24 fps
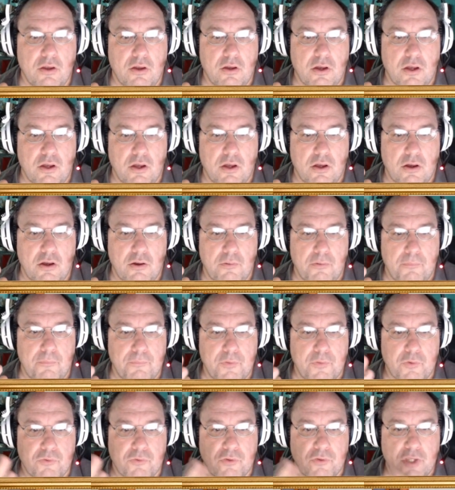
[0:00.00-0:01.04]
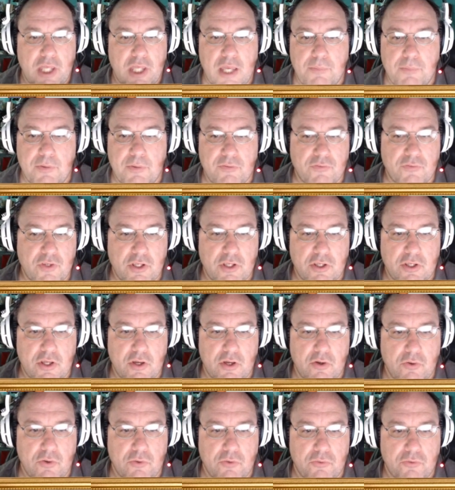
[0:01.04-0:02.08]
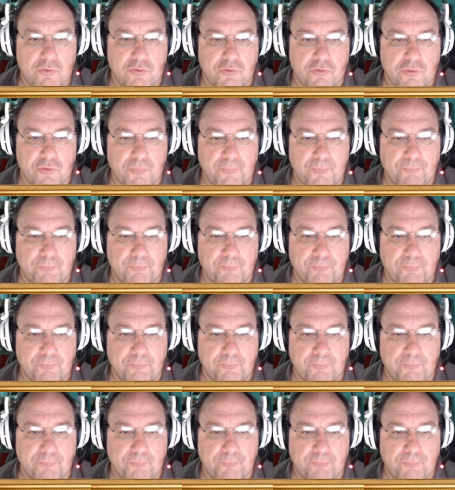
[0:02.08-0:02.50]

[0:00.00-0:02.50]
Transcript: Um, there's the gaming videos.